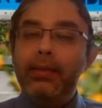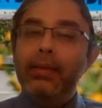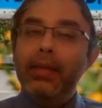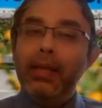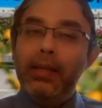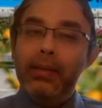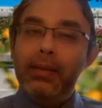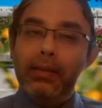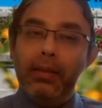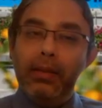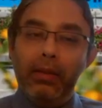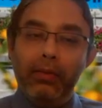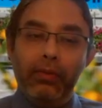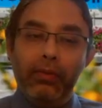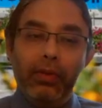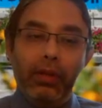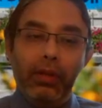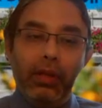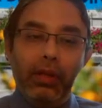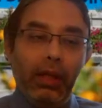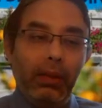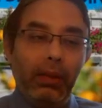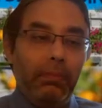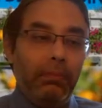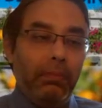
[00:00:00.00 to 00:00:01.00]
That's a different
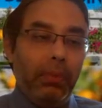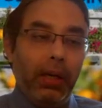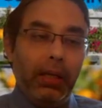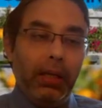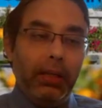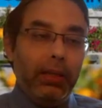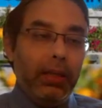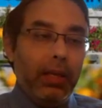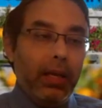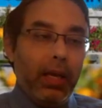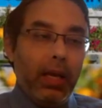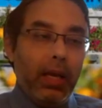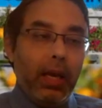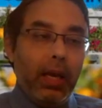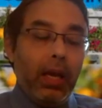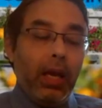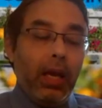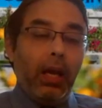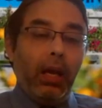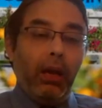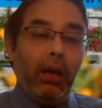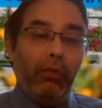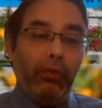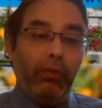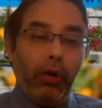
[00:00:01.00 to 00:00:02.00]
thing. But
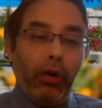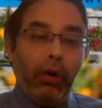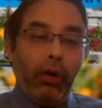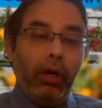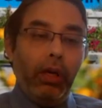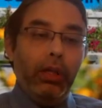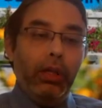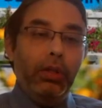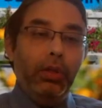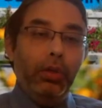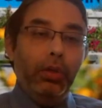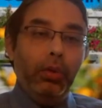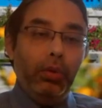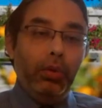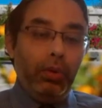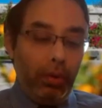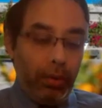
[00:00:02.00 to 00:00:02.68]
for you